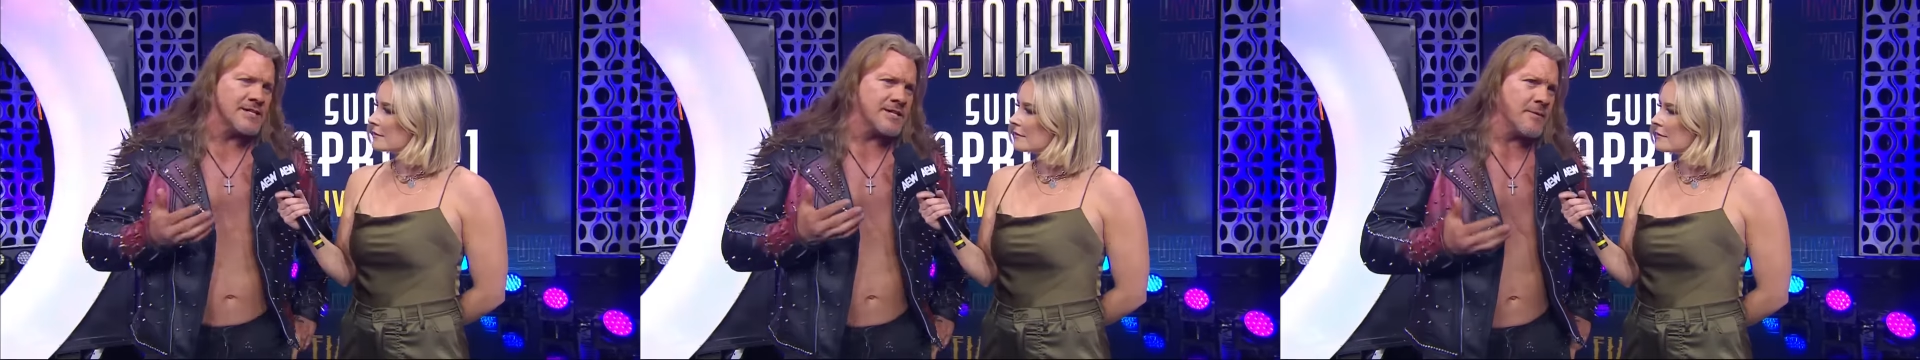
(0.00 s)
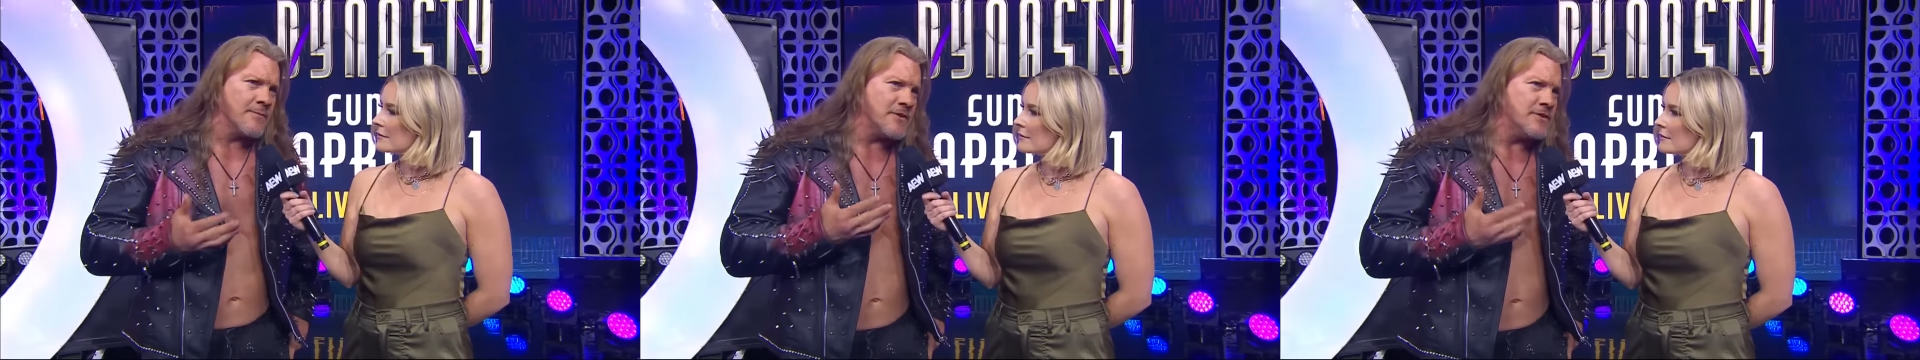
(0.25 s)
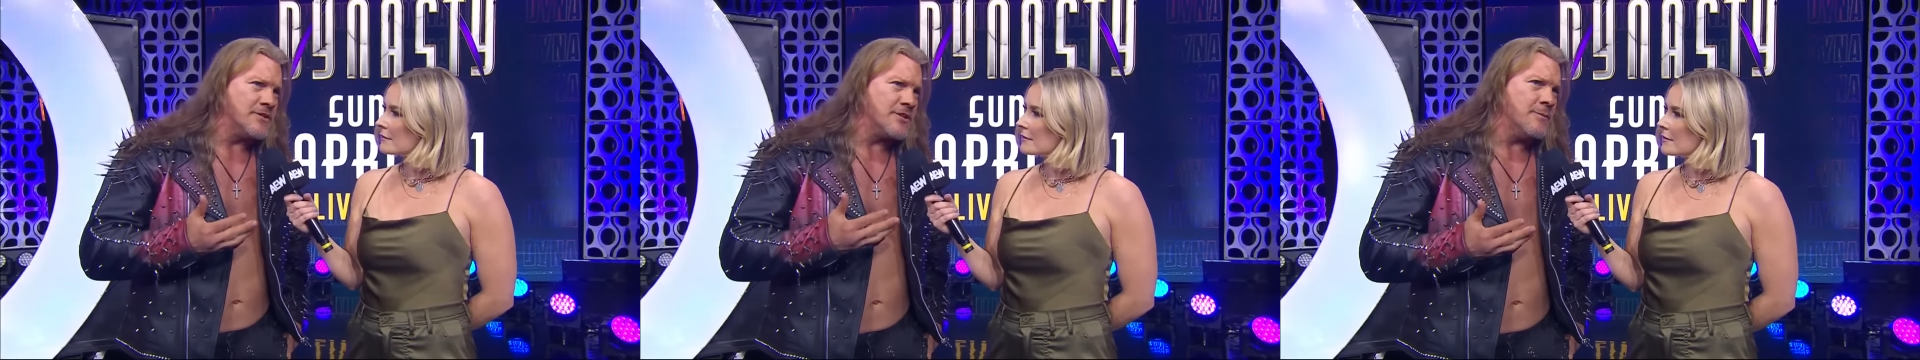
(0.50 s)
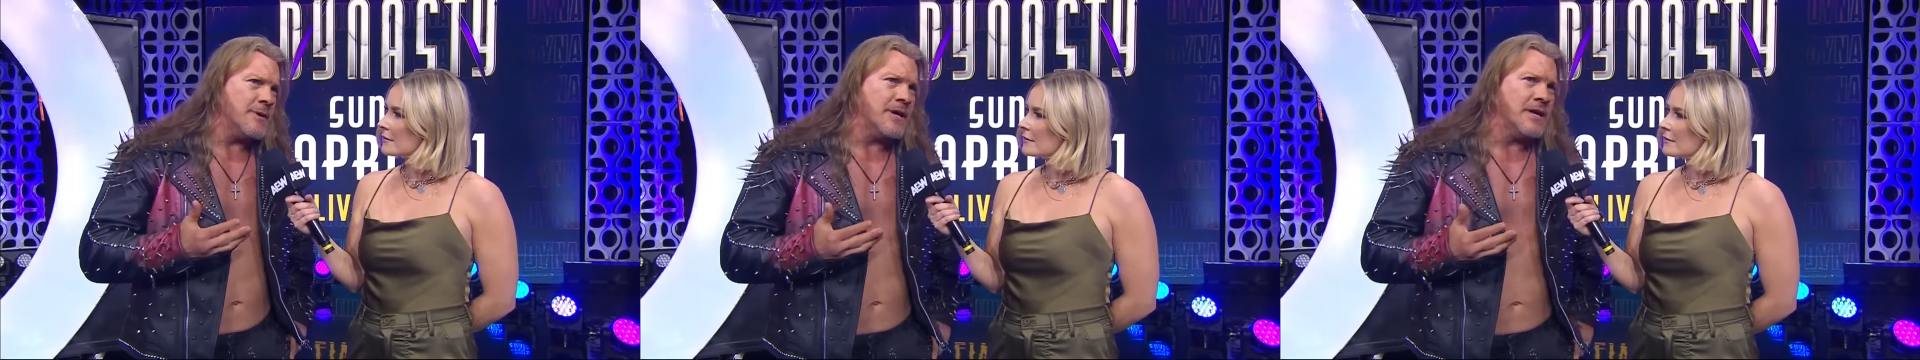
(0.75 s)
Speaker 1: something
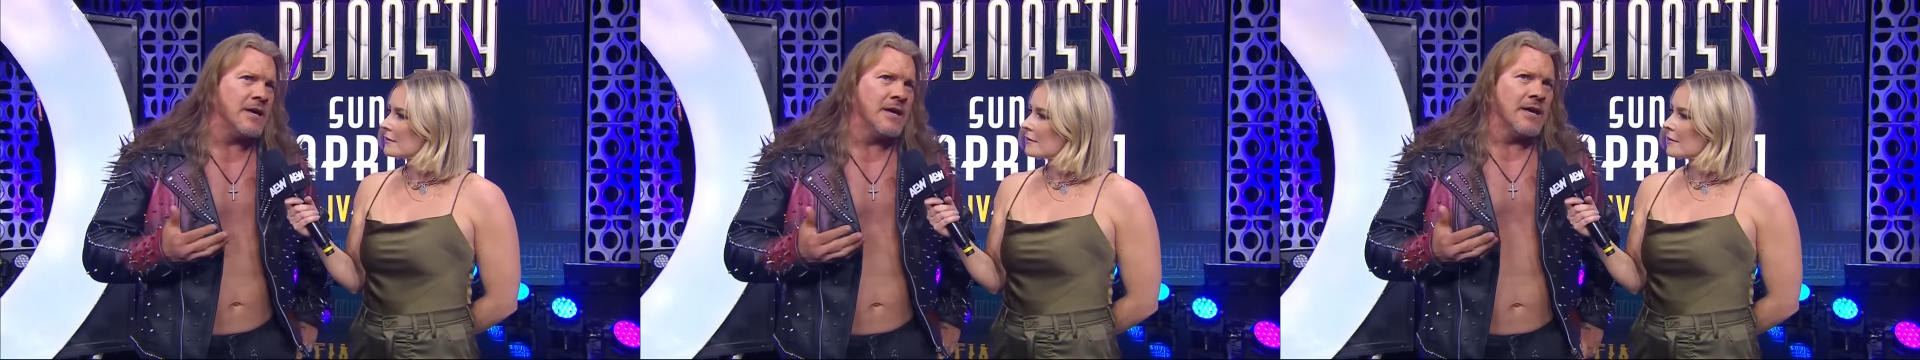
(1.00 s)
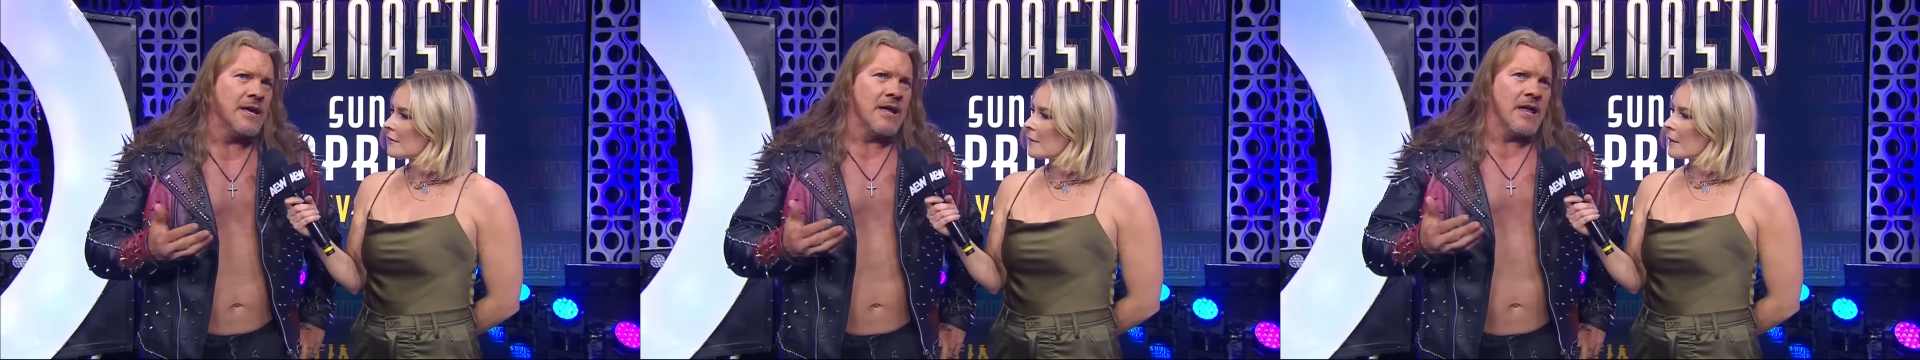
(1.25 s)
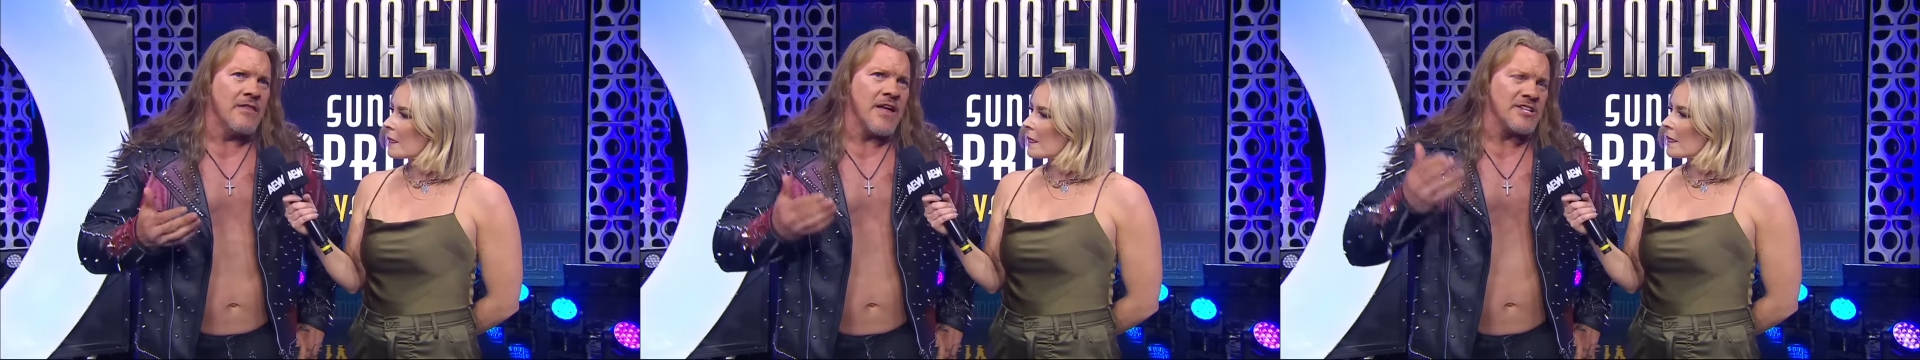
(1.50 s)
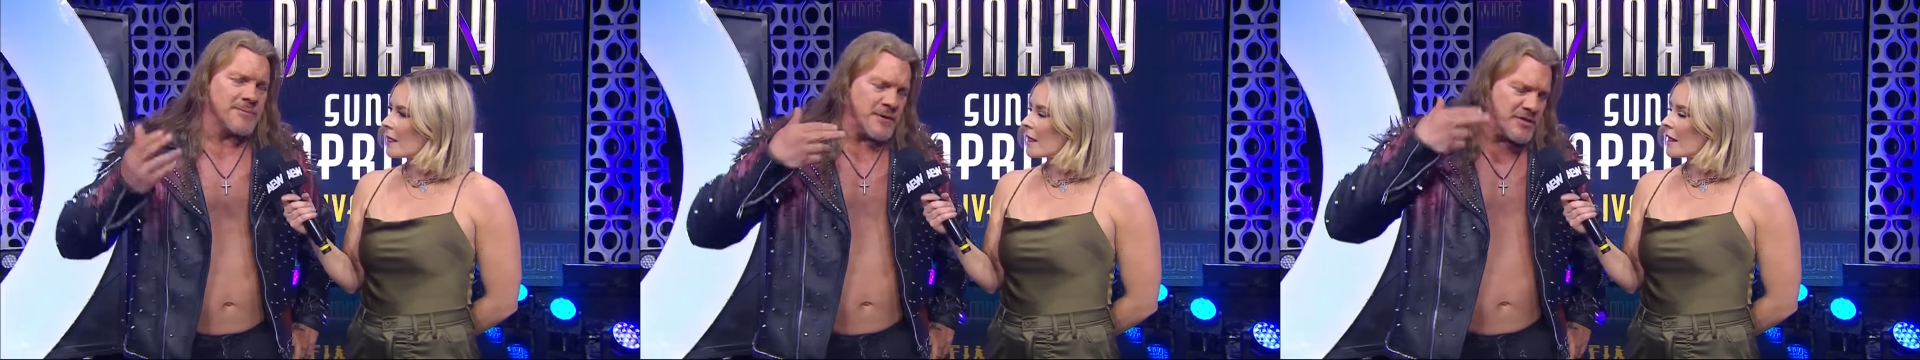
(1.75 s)
to me
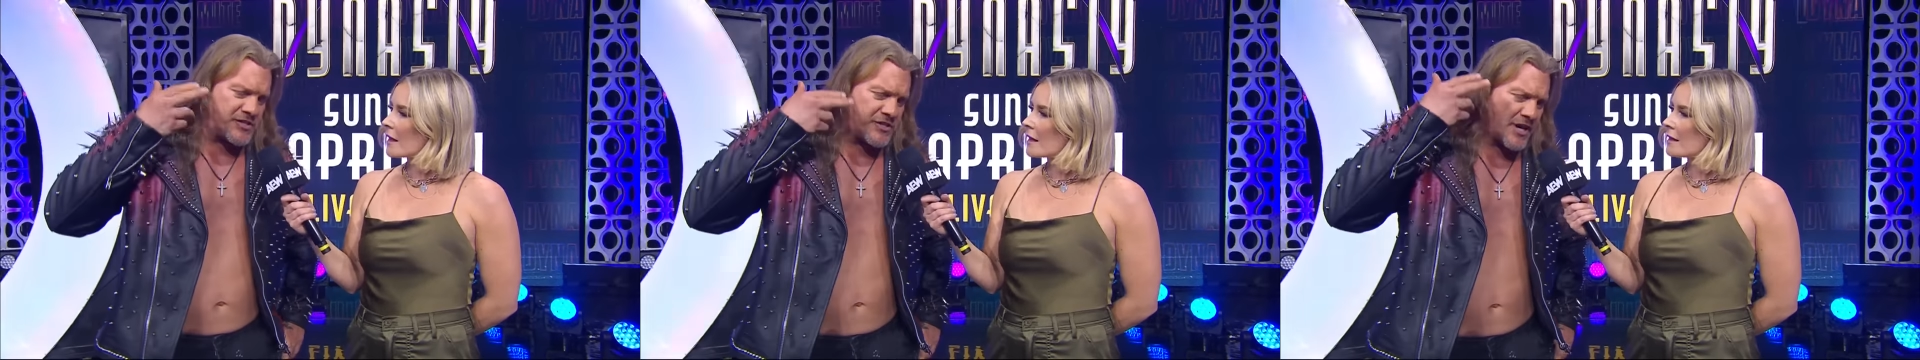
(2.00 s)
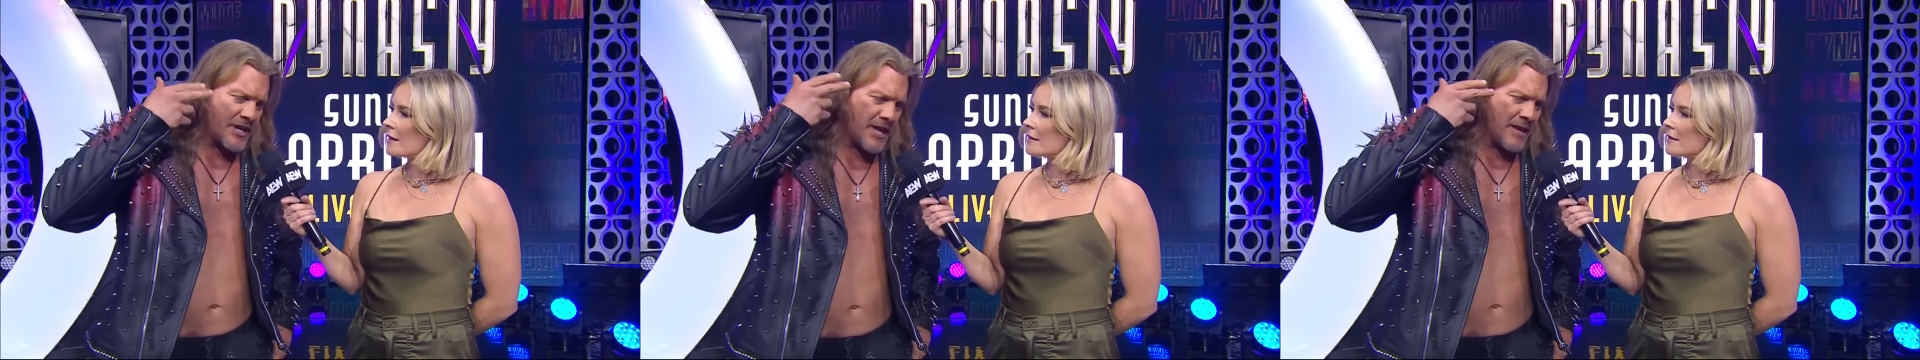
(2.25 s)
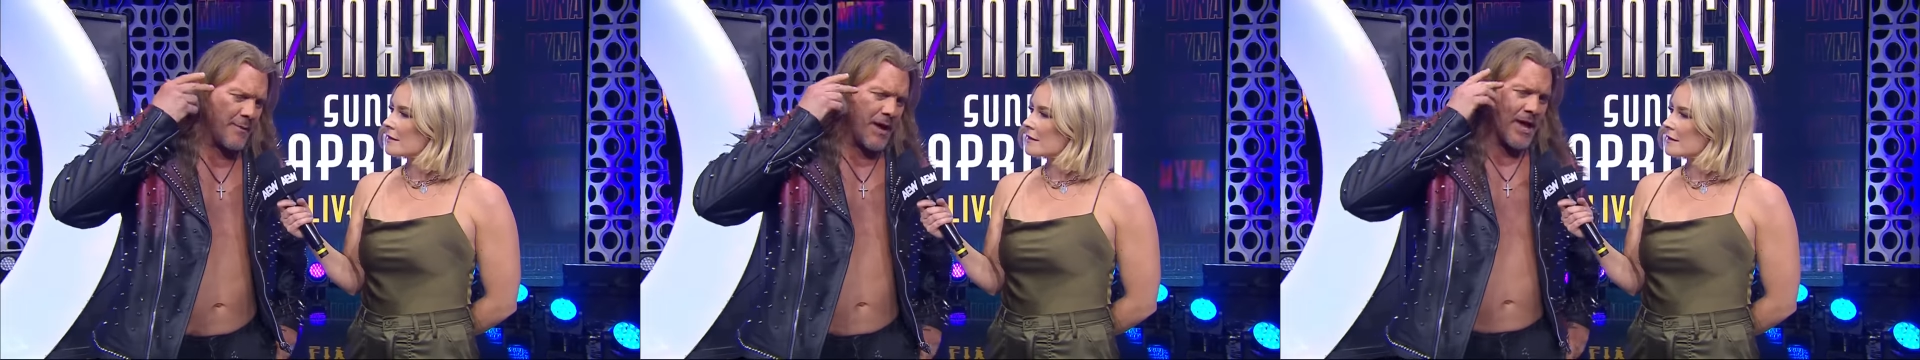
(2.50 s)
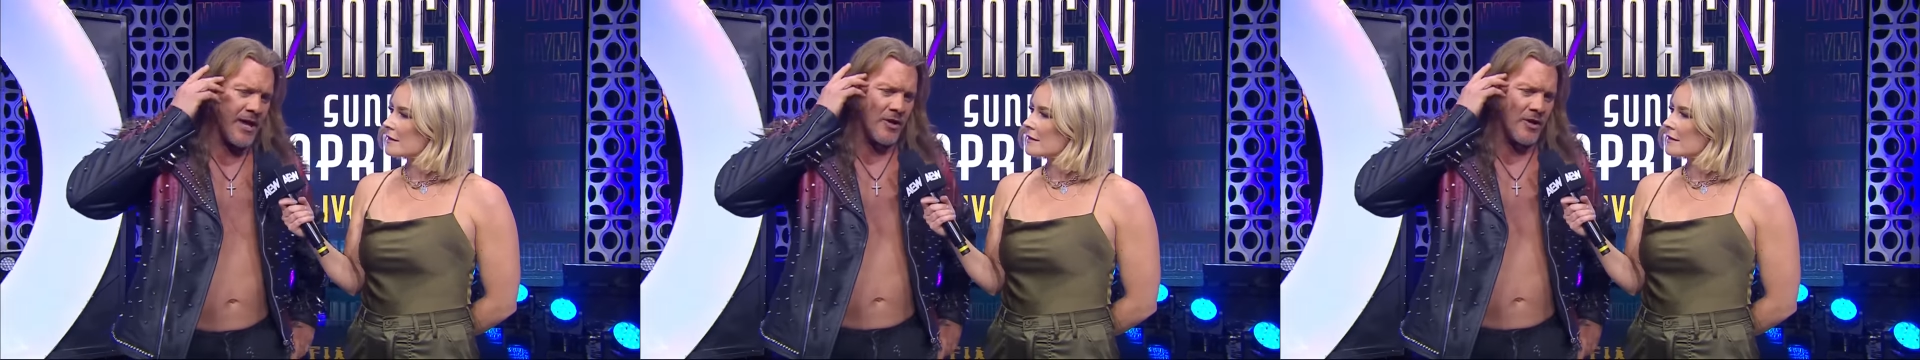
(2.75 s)
that's been sticking in my head